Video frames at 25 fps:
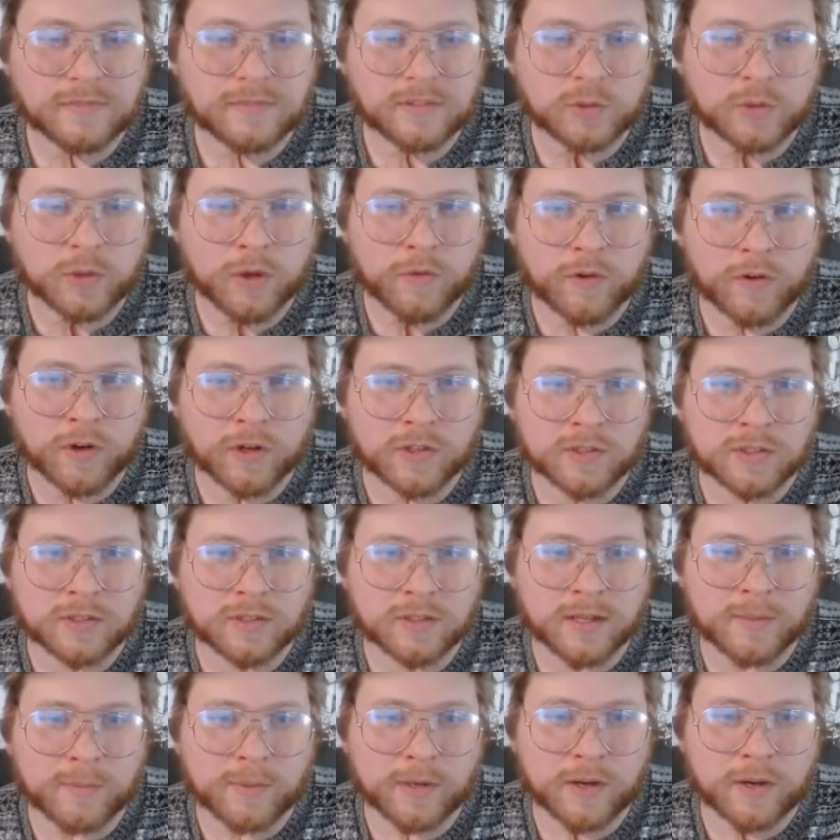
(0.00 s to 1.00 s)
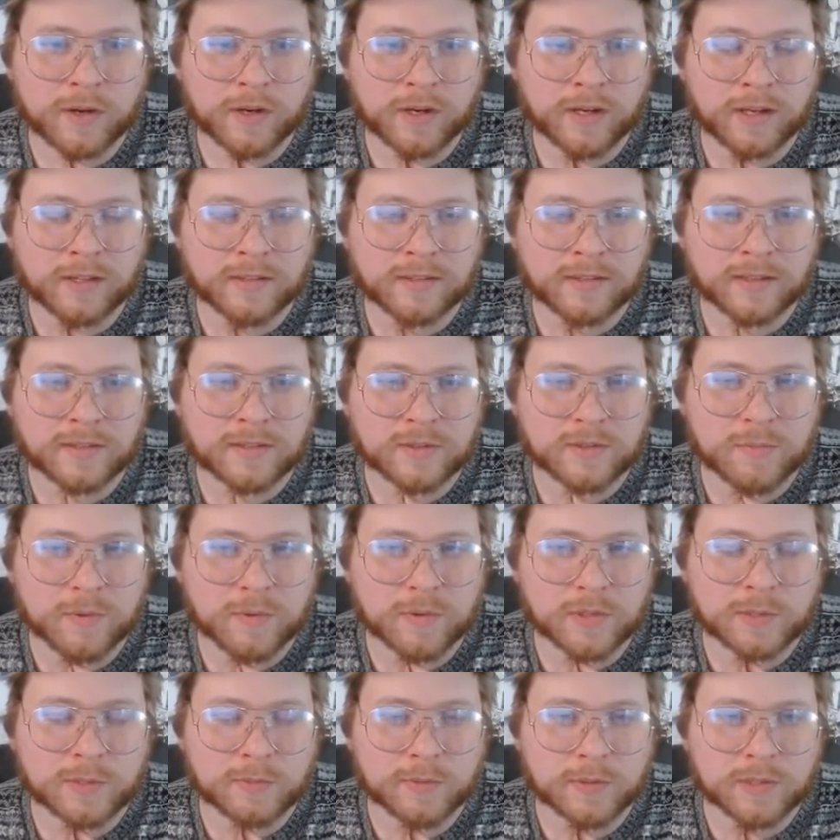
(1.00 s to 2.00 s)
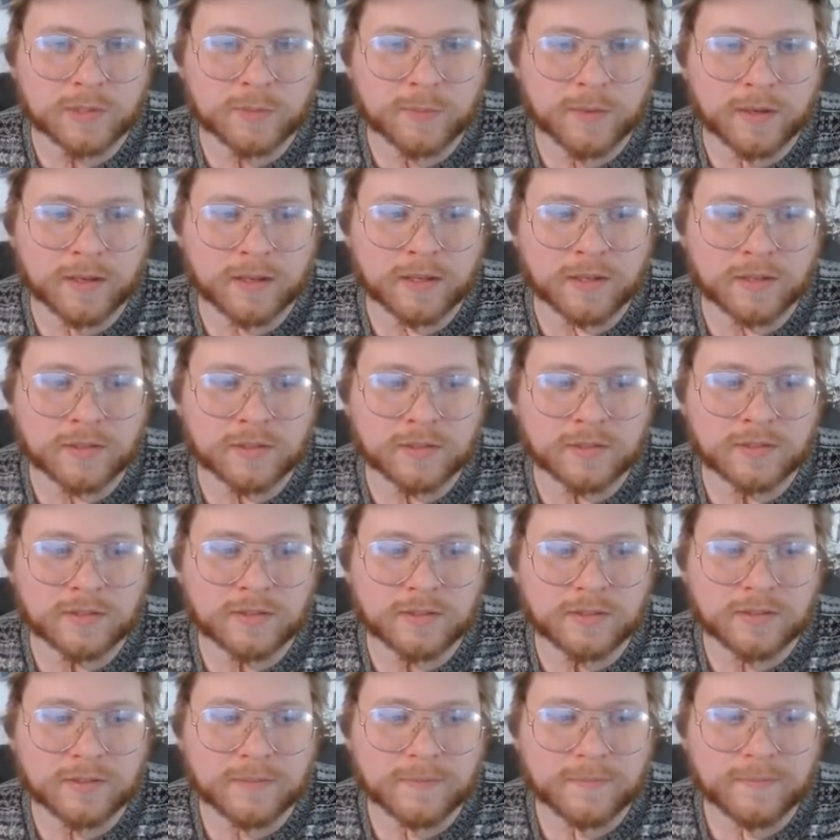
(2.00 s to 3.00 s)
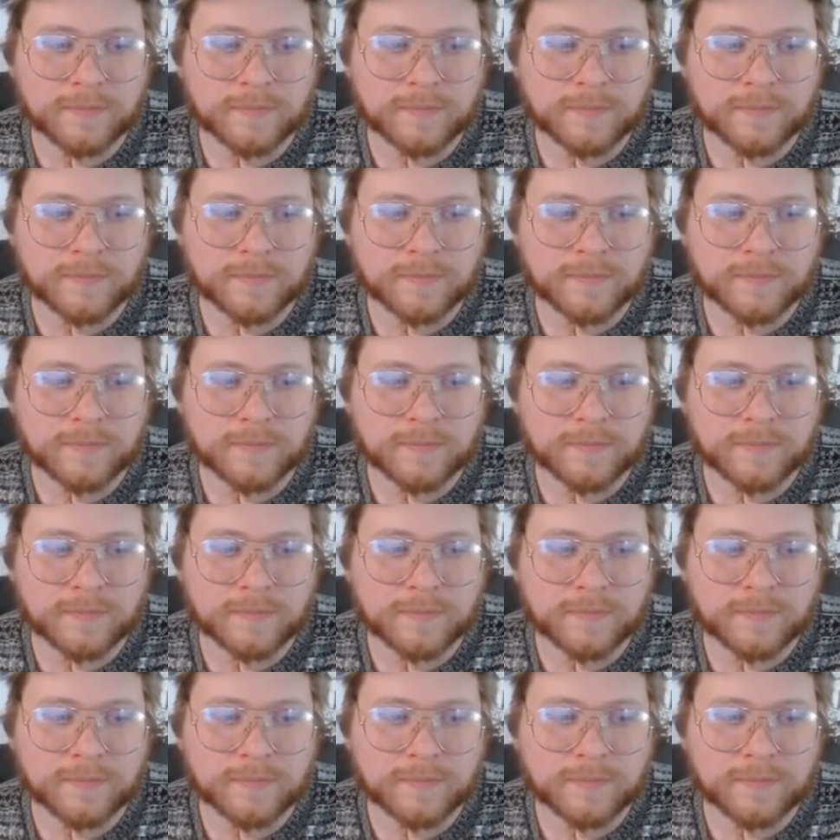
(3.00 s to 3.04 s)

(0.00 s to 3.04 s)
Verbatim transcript: Twelve cards of library, dead two most spells.